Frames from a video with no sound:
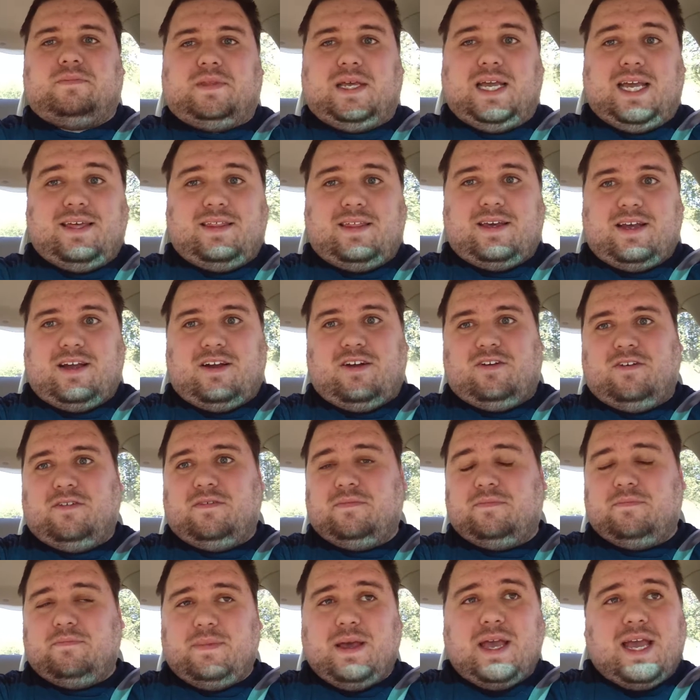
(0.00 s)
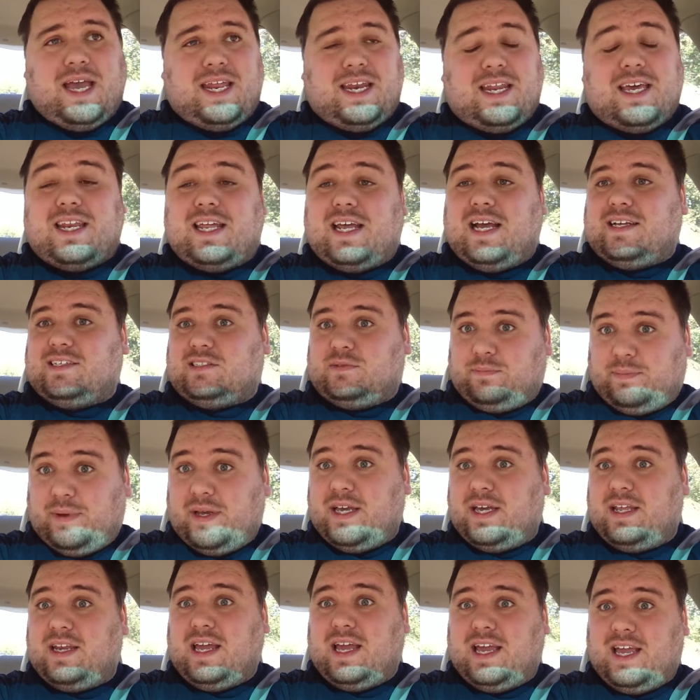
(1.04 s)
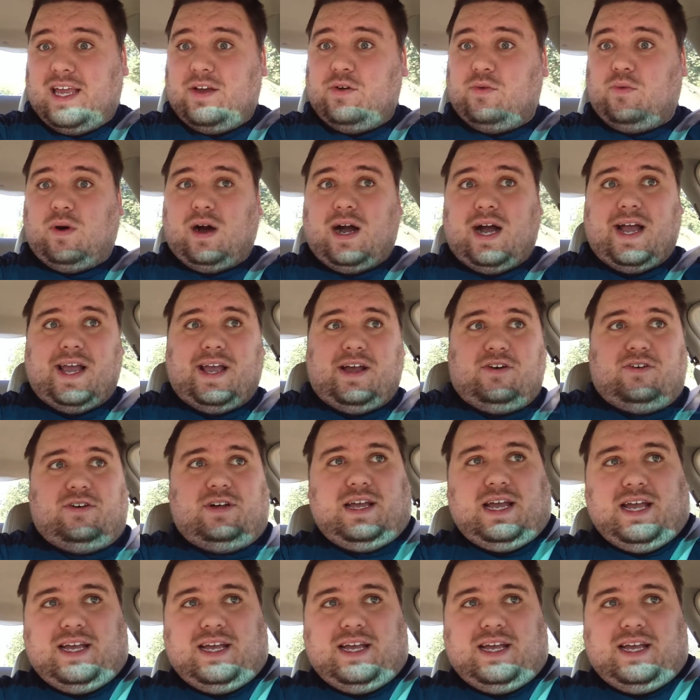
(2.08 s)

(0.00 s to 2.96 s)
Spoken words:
Hey there. Man, it has been a while.